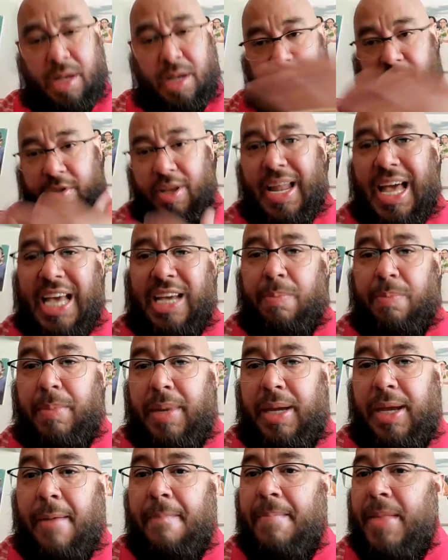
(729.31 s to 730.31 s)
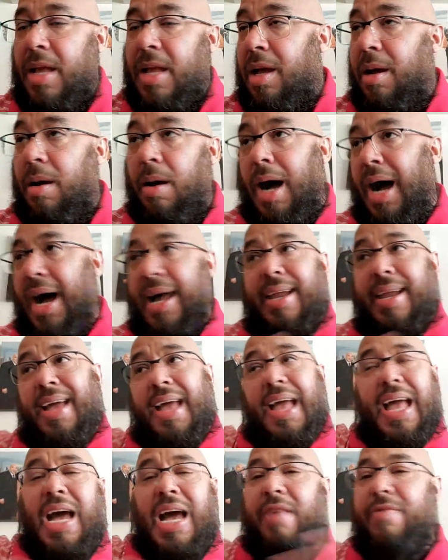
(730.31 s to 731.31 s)
If you're like me, I
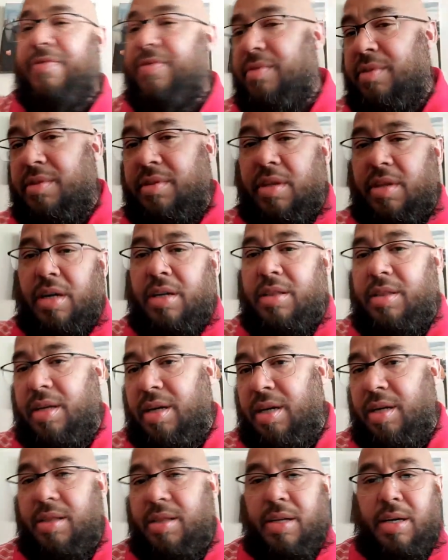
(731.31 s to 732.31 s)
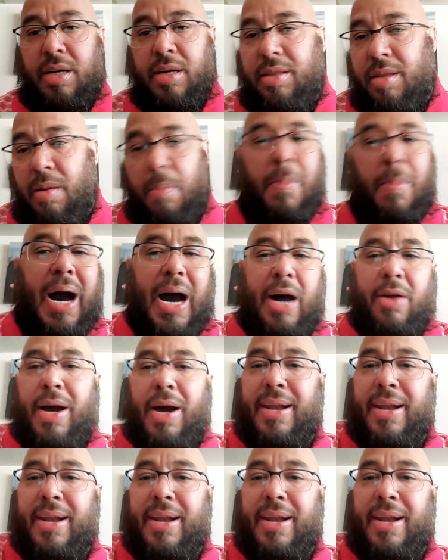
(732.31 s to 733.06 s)
didn't have the model.